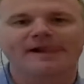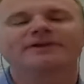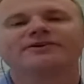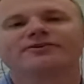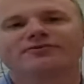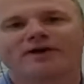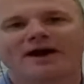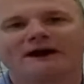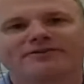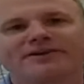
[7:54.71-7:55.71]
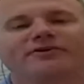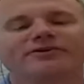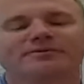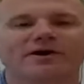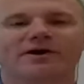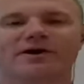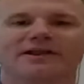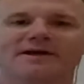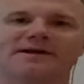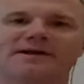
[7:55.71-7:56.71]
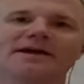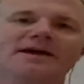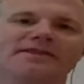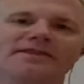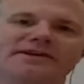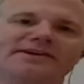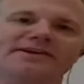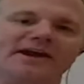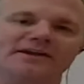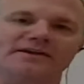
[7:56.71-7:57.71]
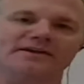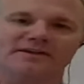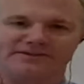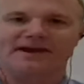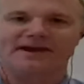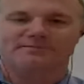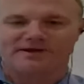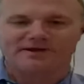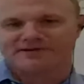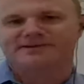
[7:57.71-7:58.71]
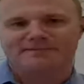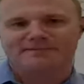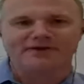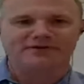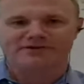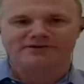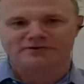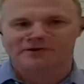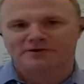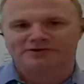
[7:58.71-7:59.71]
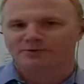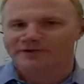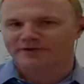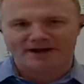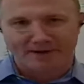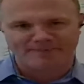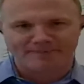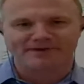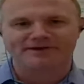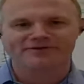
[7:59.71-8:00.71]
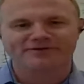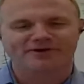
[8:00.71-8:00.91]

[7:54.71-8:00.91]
to drive sales and marketing alignment. The second the second place is the metrics. If you want to explore that, I'm happy to share some